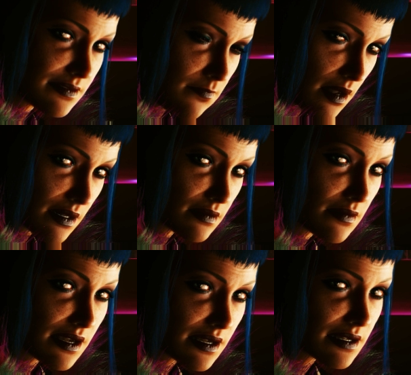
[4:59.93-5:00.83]
spotted
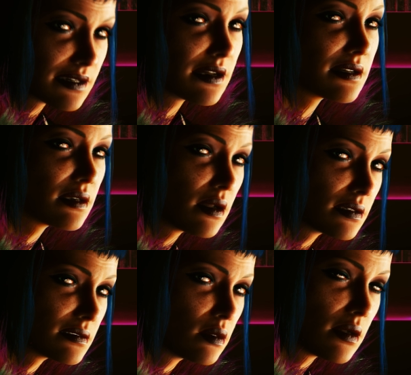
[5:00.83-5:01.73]
my ace yet,
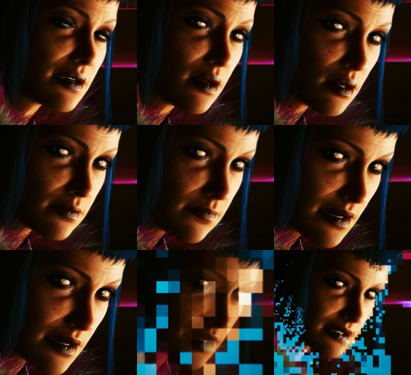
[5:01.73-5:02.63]
or do I need to
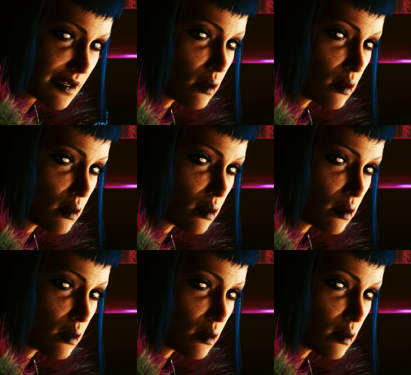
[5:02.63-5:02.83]
spell things